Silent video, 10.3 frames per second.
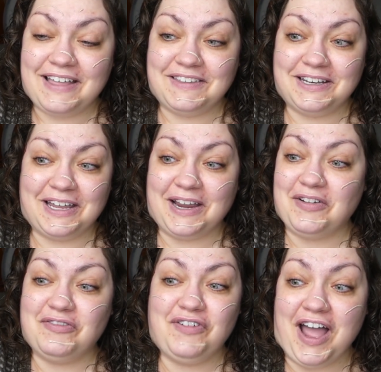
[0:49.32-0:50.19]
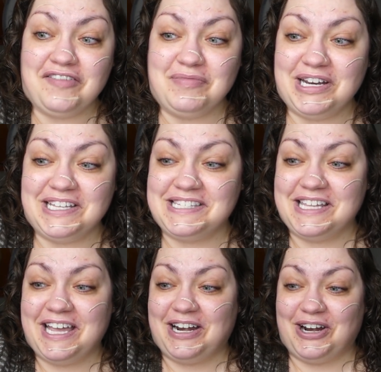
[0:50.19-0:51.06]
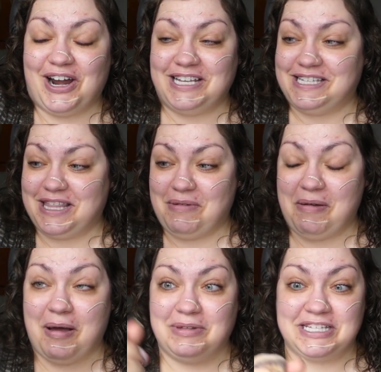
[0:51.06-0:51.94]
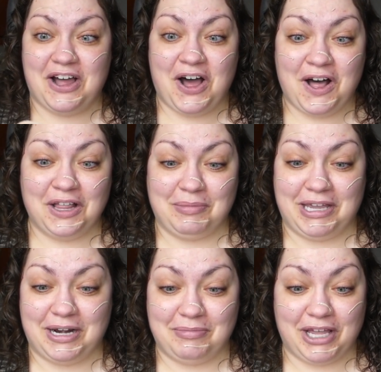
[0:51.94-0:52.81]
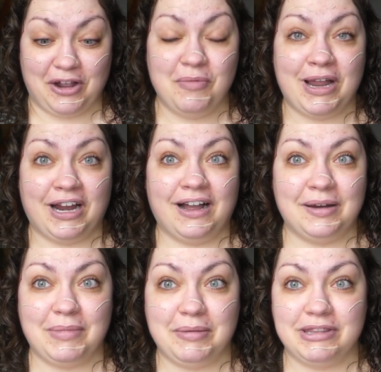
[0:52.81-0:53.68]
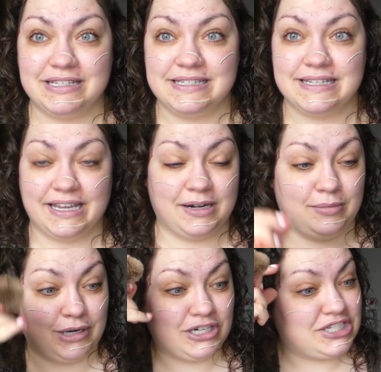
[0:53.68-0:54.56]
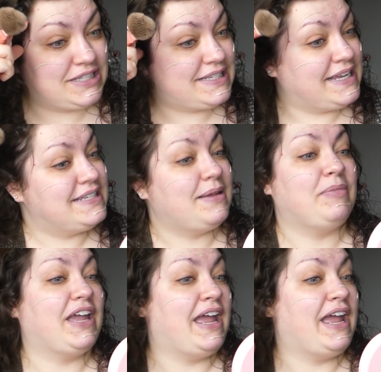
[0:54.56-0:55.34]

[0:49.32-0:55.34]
And then, like, five minutes later, I see that my mom is calling me, and I'm like, oh my god, maybe this is like an emergency, something